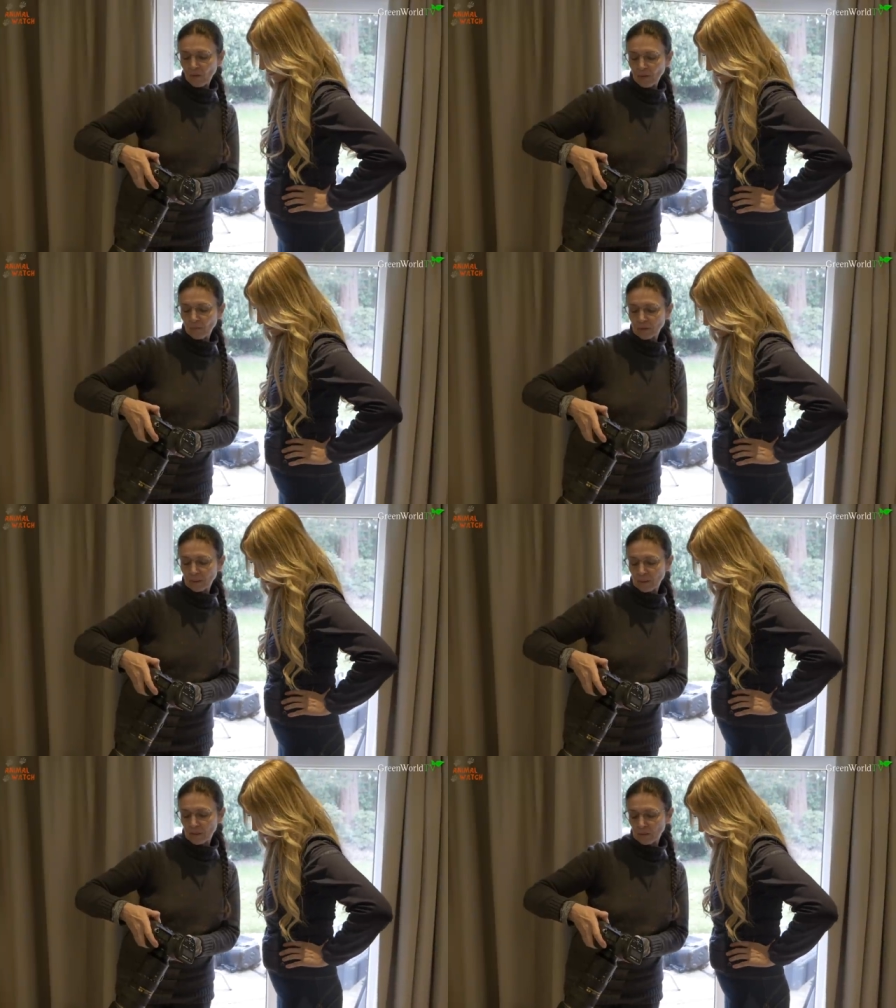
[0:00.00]

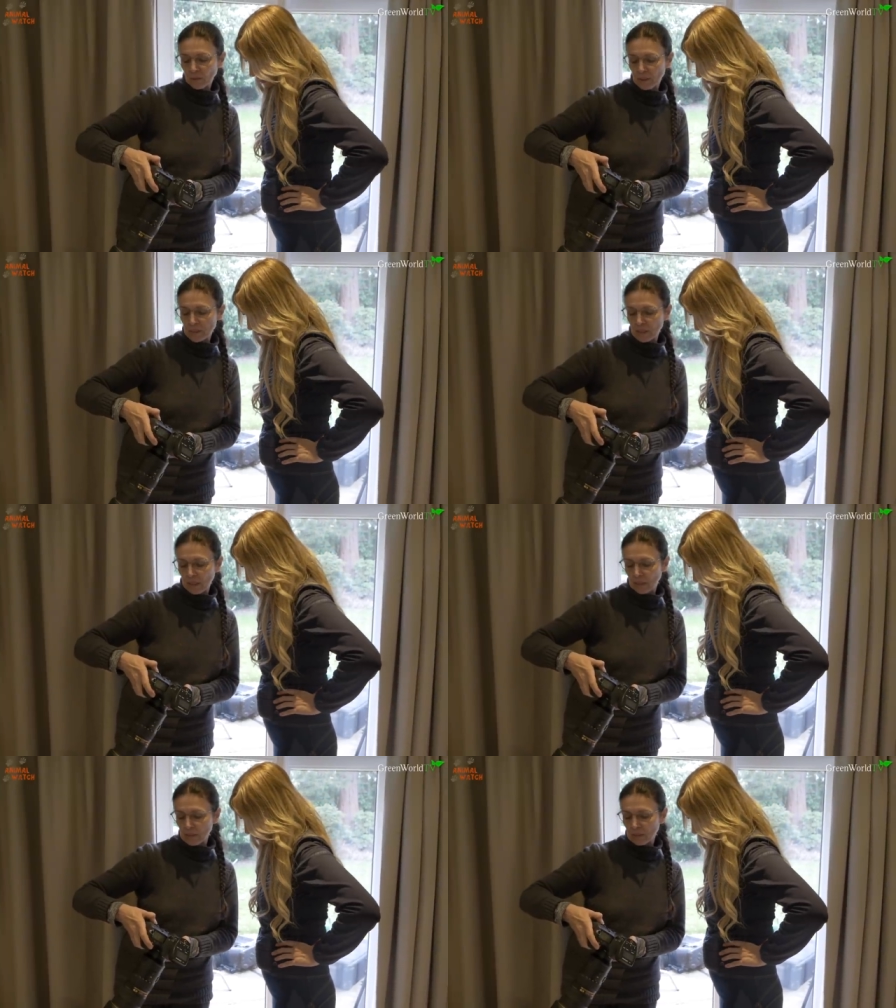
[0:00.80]
Finally, we were
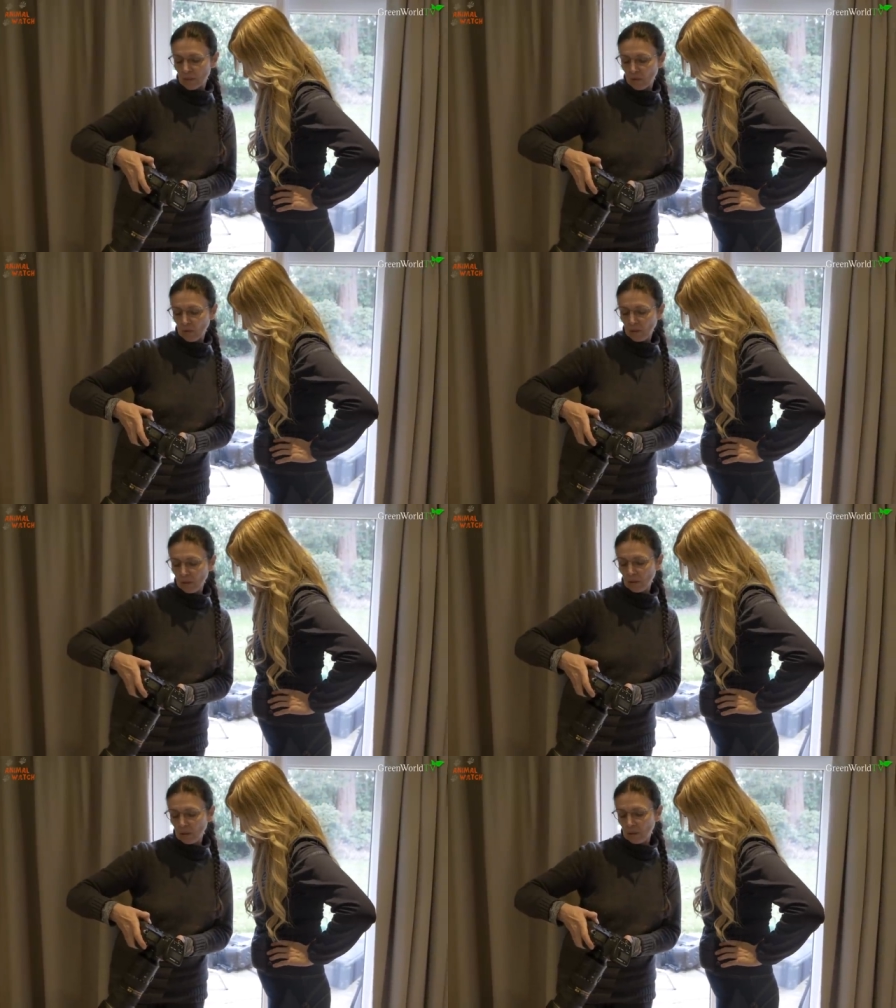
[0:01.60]
done and Deanne
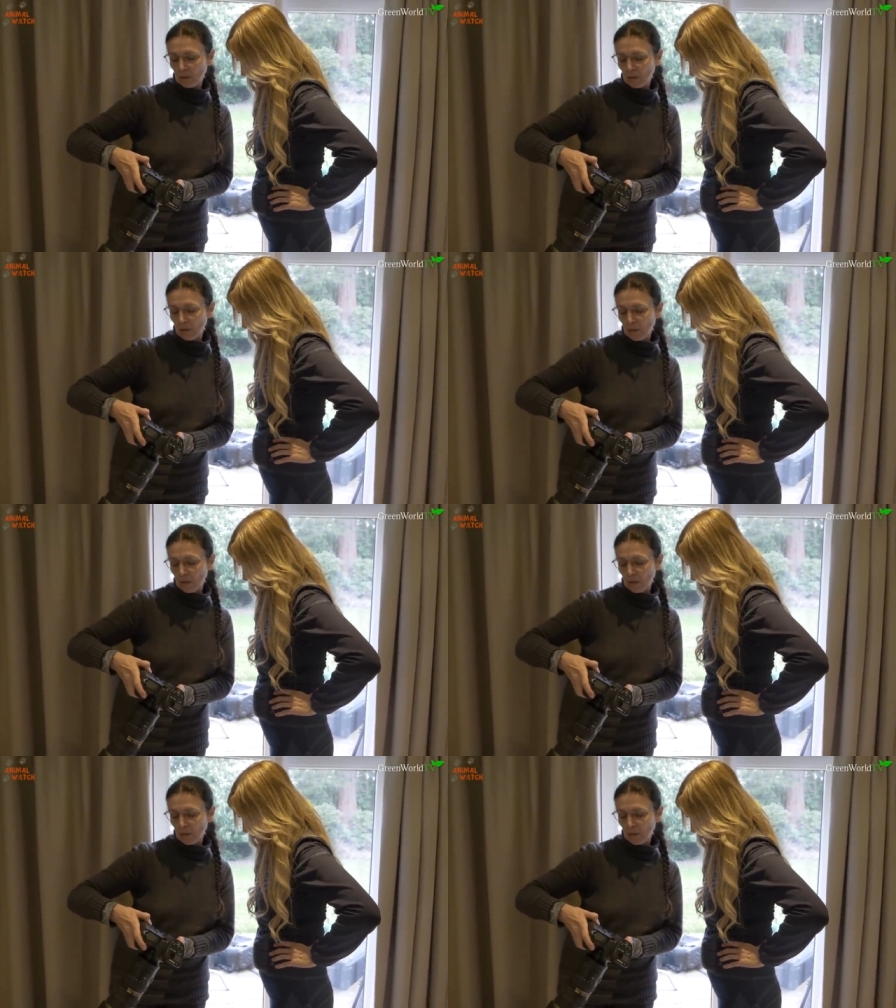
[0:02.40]
went home